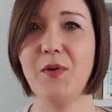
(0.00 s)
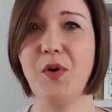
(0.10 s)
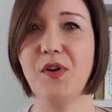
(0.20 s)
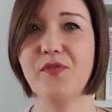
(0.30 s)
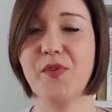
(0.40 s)

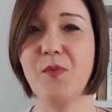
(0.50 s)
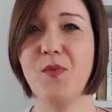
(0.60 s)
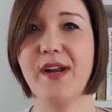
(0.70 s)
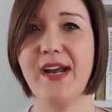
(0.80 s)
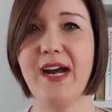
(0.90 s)
going from
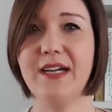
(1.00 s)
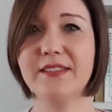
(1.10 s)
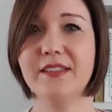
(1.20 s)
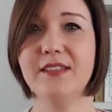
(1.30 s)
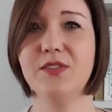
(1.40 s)
one
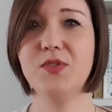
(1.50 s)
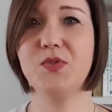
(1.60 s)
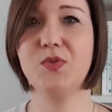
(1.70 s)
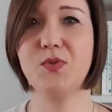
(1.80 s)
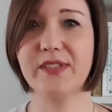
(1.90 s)
ad
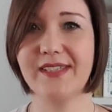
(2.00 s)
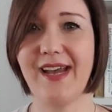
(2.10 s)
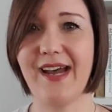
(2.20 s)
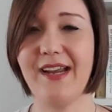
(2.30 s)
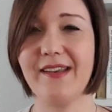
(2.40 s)
to a
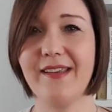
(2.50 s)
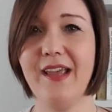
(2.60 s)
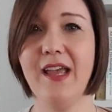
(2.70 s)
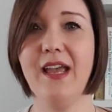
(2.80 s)
site